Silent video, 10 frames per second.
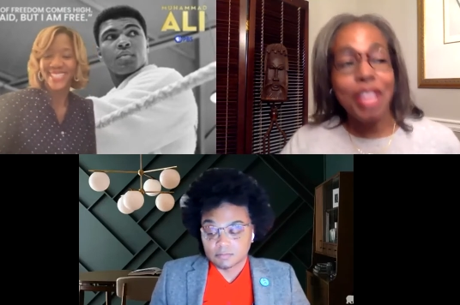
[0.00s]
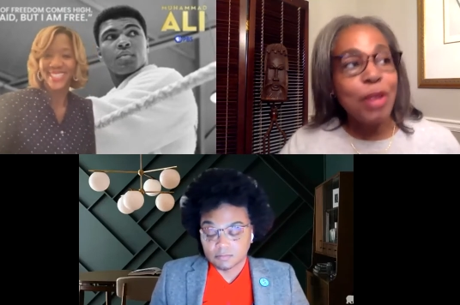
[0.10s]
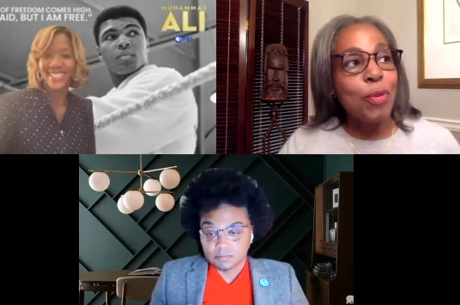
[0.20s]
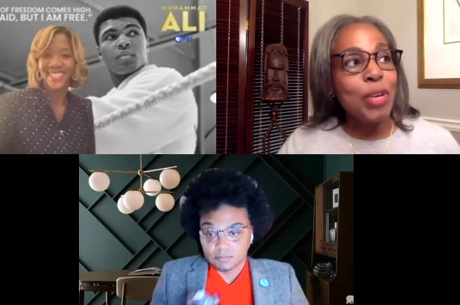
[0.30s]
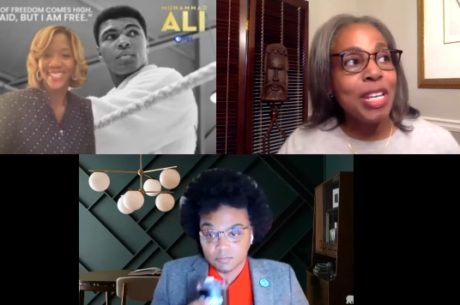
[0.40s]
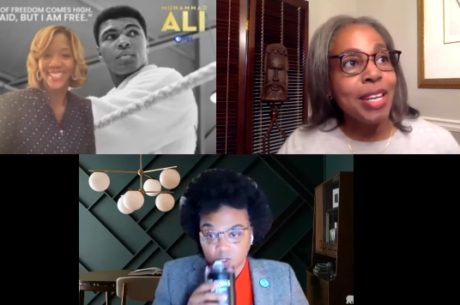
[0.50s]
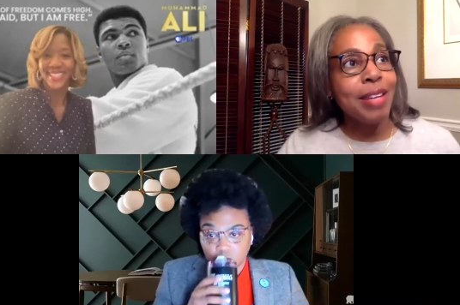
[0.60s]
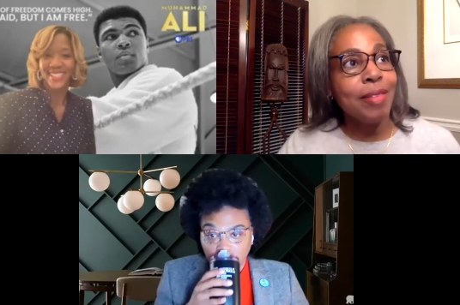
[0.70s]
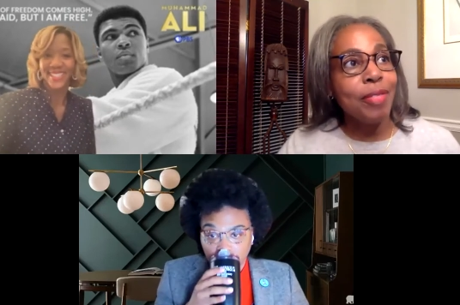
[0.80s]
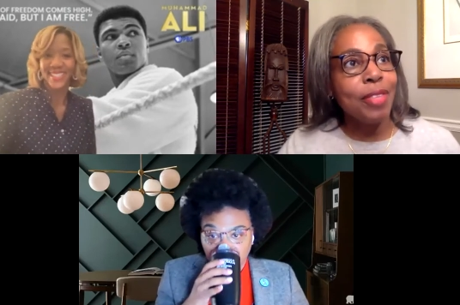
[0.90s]
Speaker 1: we
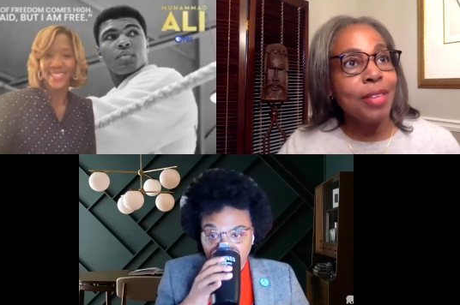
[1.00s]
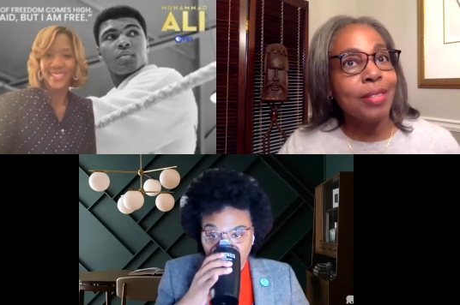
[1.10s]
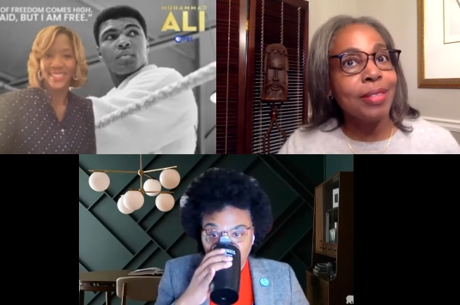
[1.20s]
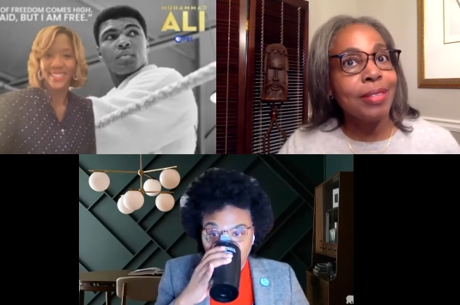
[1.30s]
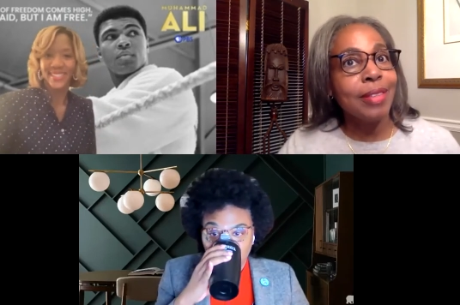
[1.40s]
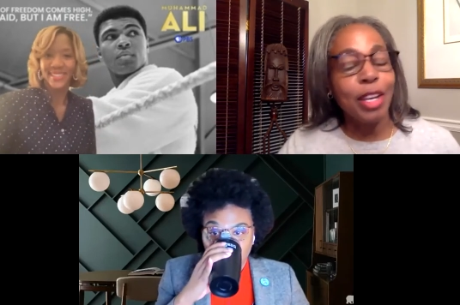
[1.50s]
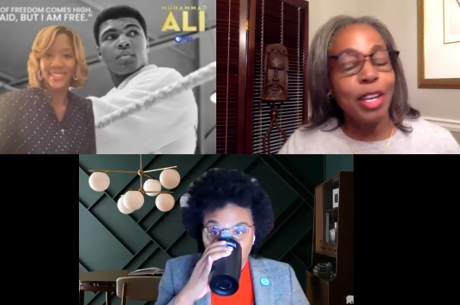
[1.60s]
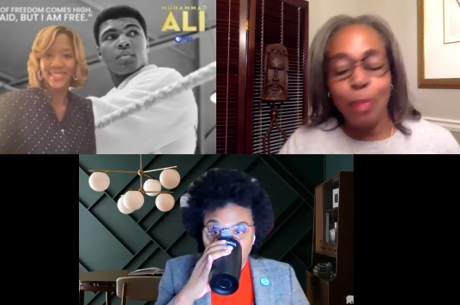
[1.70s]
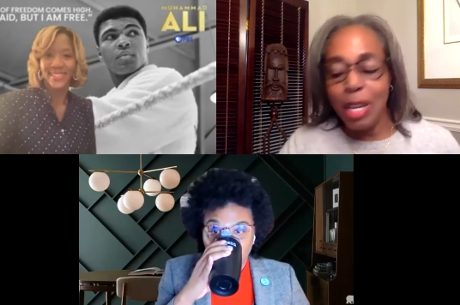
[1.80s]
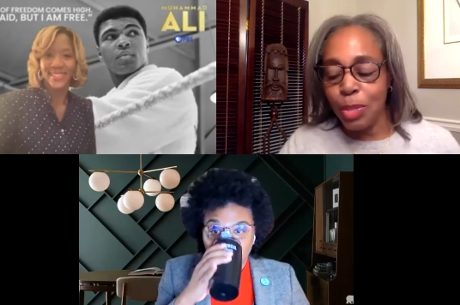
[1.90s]
need this
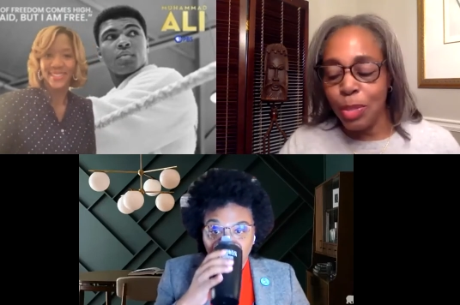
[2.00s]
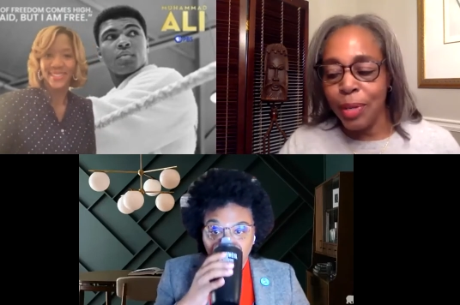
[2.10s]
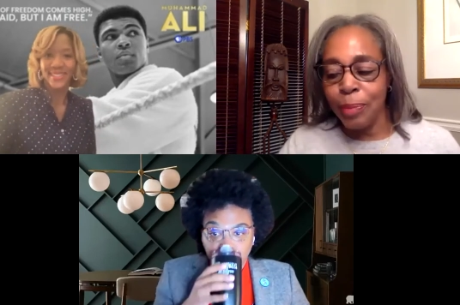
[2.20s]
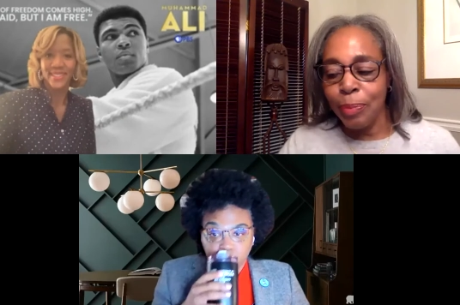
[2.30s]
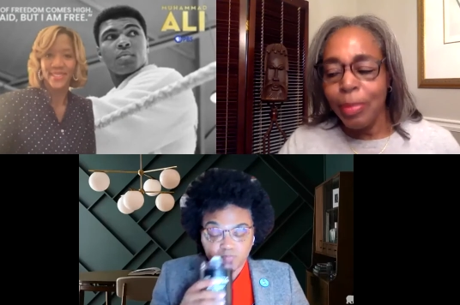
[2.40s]
documentary,